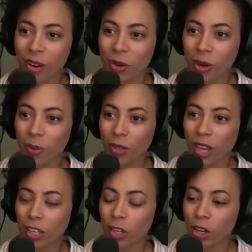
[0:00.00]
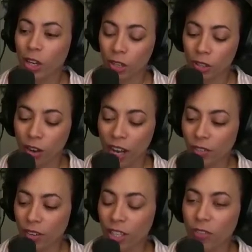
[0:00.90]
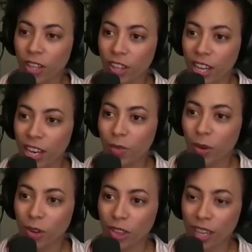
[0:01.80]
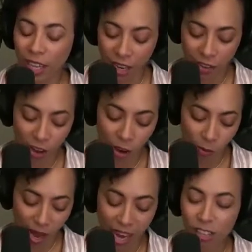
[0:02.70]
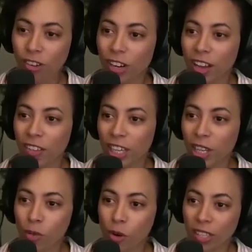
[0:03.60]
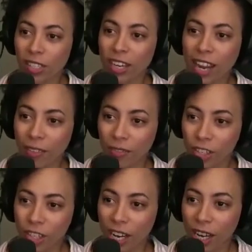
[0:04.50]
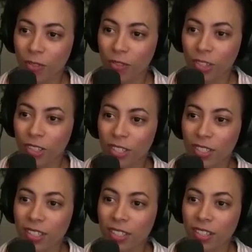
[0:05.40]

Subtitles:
when we're like trying to reach for the thing, but we're thinking of, oh, my hand's already on the keyboard and it's going to have this shape versus